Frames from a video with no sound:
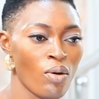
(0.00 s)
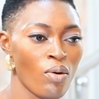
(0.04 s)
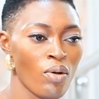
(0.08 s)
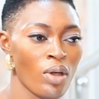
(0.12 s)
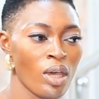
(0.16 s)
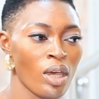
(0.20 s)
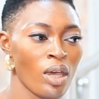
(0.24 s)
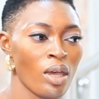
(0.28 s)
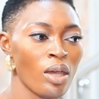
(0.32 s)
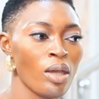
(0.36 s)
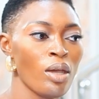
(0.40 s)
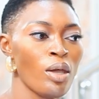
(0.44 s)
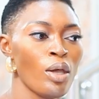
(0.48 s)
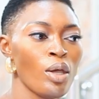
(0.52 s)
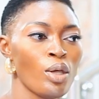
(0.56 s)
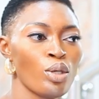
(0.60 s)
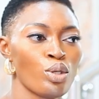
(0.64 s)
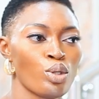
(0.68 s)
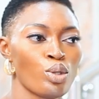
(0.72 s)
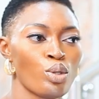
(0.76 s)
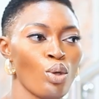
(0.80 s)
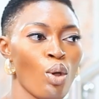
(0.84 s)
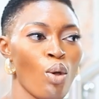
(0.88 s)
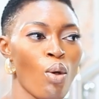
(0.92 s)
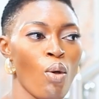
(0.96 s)
Okay,
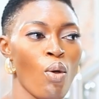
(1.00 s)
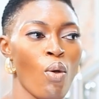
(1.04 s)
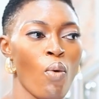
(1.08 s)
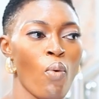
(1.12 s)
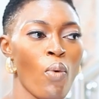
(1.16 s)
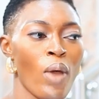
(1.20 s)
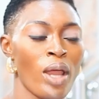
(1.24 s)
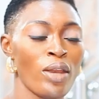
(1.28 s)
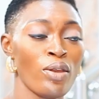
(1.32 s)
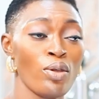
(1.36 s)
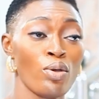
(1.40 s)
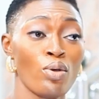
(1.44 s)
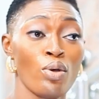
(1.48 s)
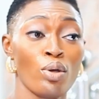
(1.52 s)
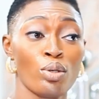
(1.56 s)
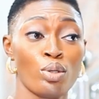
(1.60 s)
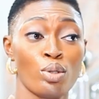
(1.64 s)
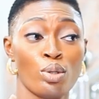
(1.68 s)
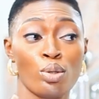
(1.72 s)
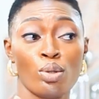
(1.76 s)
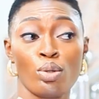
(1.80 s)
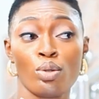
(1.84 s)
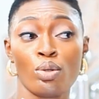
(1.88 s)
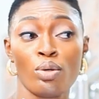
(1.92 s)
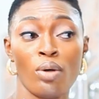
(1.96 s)
so when you go
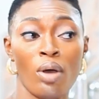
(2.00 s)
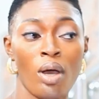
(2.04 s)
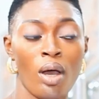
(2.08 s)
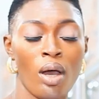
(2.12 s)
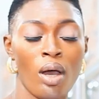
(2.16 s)
to